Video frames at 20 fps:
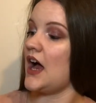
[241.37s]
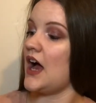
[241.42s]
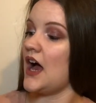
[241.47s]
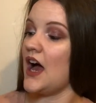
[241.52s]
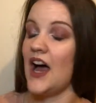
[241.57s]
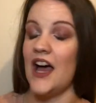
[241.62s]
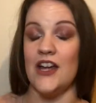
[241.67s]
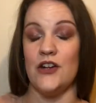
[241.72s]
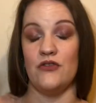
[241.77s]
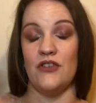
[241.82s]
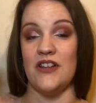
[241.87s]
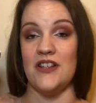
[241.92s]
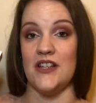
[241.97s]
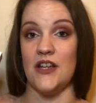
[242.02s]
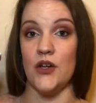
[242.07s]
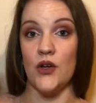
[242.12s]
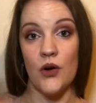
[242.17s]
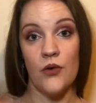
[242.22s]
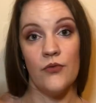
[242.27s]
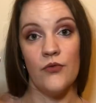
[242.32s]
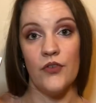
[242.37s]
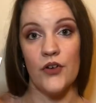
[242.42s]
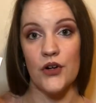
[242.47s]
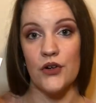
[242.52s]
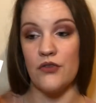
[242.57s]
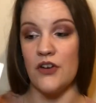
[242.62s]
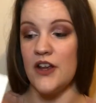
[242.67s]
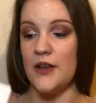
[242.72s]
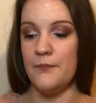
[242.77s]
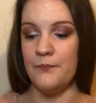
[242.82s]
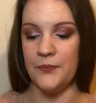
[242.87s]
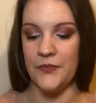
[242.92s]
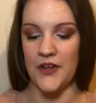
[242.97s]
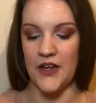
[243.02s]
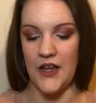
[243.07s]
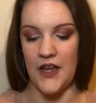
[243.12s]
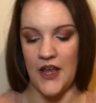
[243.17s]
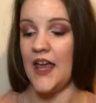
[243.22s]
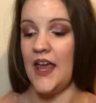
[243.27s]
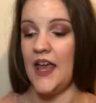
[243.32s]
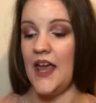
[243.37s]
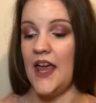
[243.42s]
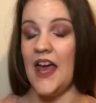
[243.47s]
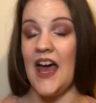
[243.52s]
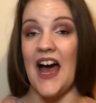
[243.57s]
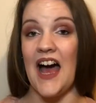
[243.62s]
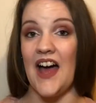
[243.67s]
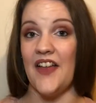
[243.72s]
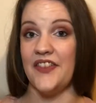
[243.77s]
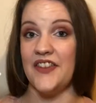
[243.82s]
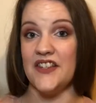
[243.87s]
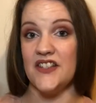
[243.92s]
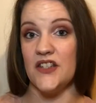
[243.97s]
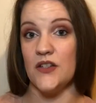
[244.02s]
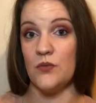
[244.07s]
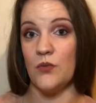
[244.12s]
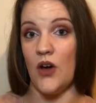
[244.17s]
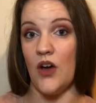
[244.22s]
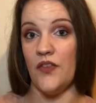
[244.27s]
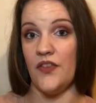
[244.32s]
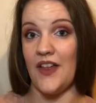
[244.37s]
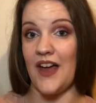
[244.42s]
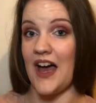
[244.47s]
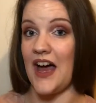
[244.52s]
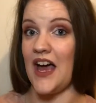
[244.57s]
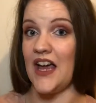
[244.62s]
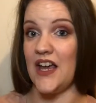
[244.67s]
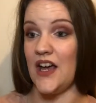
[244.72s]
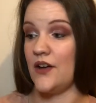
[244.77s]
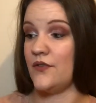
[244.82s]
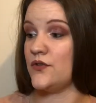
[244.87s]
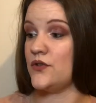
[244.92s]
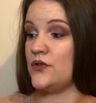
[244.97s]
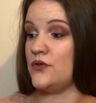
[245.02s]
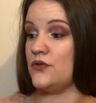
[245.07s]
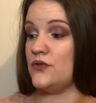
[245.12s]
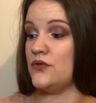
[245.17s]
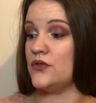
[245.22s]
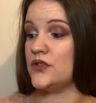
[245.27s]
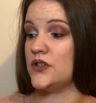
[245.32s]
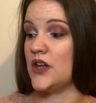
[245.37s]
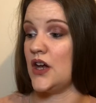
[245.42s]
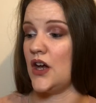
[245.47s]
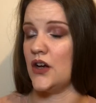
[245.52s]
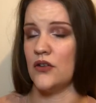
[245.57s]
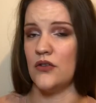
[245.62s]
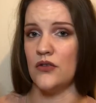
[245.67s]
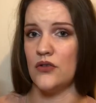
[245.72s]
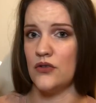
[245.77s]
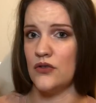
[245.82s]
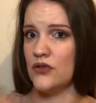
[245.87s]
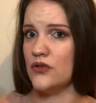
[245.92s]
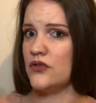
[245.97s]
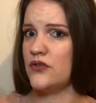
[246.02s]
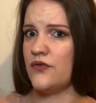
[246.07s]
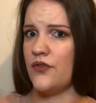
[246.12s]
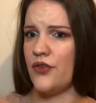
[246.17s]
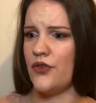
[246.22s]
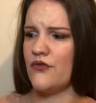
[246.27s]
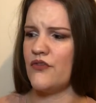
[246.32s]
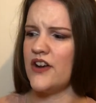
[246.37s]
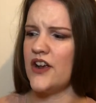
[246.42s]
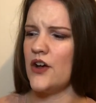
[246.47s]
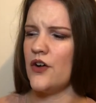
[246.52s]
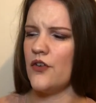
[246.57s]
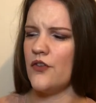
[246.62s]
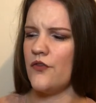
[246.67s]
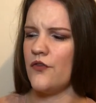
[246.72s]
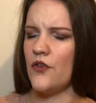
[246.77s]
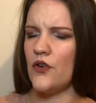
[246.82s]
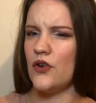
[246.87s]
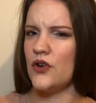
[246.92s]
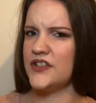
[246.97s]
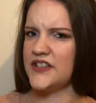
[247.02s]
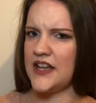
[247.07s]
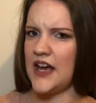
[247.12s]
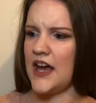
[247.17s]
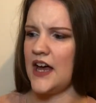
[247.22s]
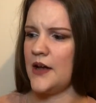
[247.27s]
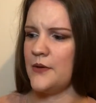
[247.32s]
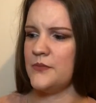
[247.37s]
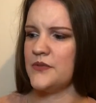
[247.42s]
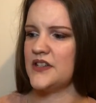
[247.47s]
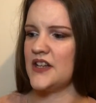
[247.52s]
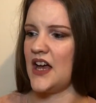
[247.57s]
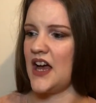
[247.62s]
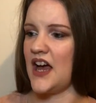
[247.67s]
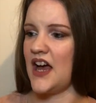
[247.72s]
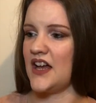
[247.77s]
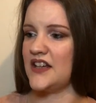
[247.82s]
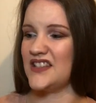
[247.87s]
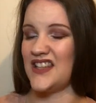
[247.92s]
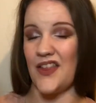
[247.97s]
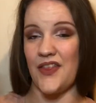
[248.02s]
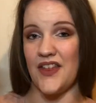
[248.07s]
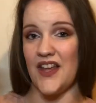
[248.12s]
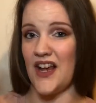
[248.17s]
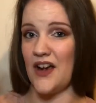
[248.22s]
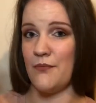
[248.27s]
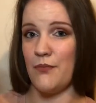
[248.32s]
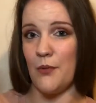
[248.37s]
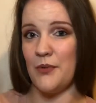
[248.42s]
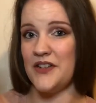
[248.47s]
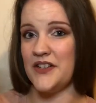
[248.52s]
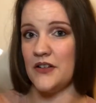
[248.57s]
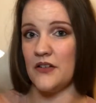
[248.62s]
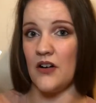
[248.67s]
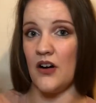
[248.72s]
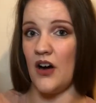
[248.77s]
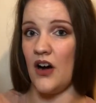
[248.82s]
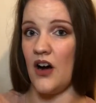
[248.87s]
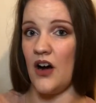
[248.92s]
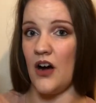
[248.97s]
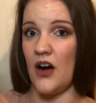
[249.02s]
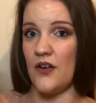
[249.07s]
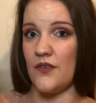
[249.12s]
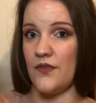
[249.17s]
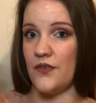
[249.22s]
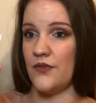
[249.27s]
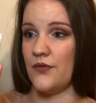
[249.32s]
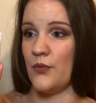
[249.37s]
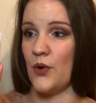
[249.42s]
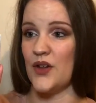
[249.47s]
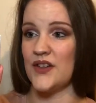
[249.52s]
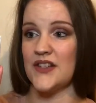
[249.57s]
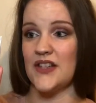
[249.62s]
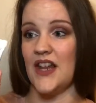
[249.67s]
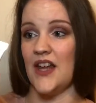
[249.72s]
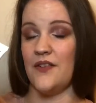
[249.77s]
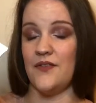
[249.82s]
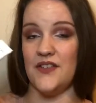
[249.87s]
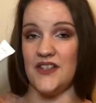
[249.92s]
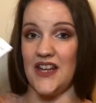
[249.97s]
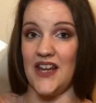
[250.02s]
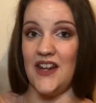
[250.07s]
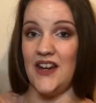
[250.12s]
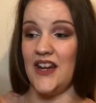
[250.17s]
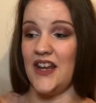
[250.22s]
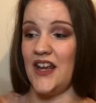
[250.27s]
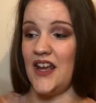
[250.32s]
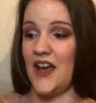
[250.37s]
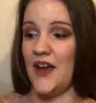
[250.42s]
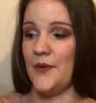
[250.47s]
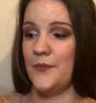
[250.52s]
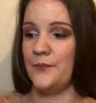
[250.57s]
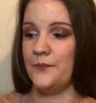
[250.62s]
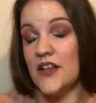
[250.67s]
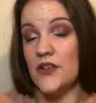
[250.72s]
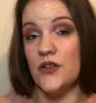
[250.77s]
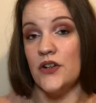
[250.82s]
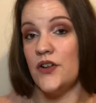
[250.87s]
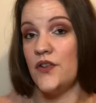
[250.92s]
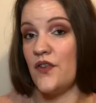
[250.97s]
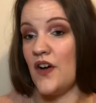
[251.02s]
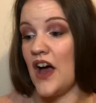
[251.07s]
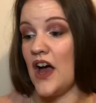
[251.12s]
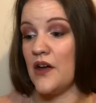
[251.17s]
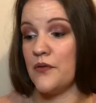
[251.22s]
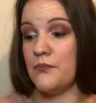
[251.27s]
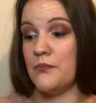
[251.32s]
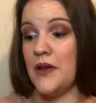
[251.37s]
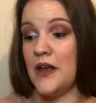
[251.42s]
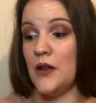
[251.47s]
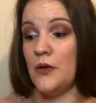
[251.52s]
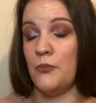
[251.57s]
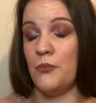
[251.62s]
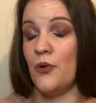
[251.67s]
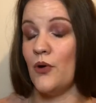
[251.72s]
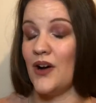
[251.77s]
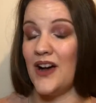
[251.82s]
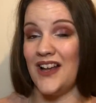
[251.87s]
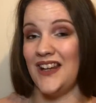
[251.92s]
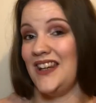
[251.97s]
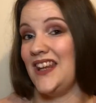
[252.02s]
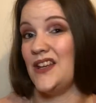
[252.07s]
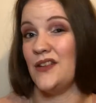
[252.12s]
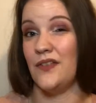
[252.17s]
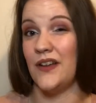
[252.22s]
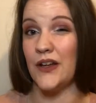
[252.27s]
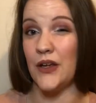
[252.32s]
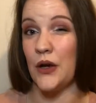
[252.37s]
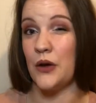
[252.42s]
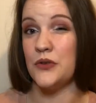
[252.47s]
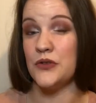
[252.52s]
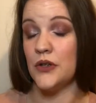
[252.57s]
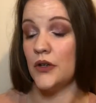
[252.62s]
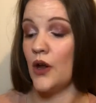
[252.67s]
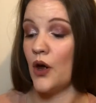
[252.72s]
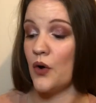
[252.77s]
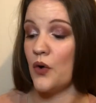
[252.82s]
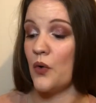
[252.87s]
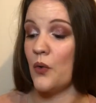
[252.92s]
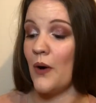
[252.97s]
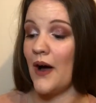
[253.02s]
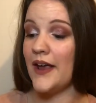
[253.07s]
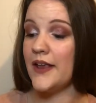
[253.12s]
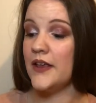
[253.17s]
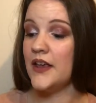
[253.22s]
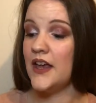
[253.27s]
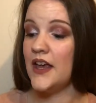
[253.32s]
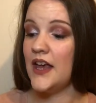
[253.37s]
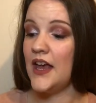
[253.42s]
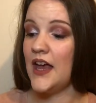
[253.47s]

Hydrating Comfort Cream. And this is one that I have used a good 3 or 4 times, and I think I've probably still got half of what's left in here. It's only 5ml, but a little bit goes a long way.